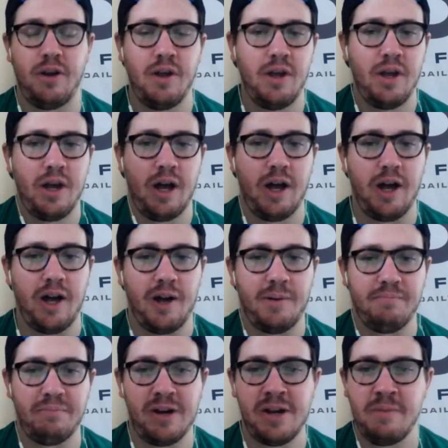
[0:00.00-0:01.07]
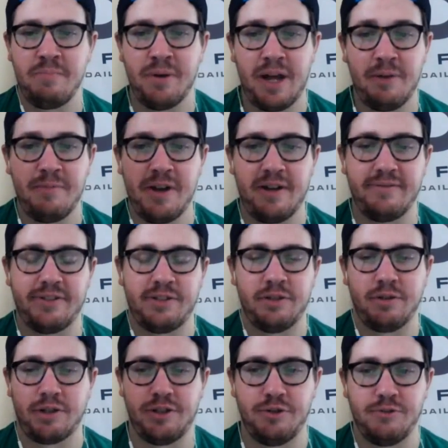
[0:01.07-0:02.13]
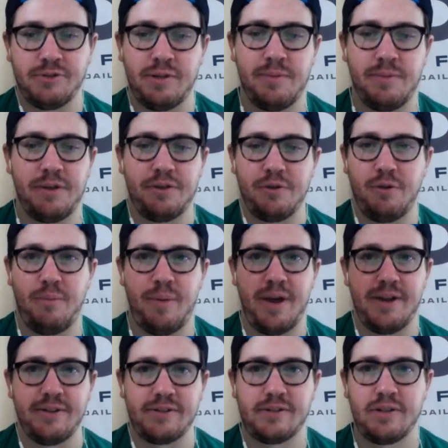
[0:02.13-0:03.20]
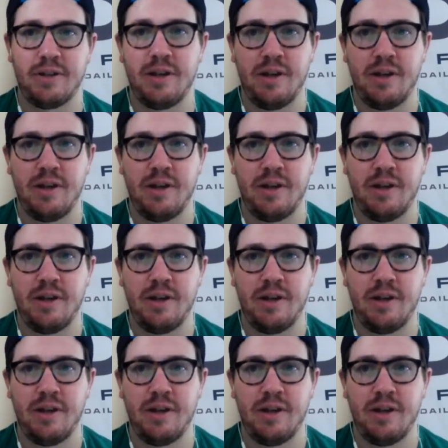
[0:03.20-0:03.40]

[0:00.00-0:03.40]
Um, I, but I'd be obviously looking to use him at third base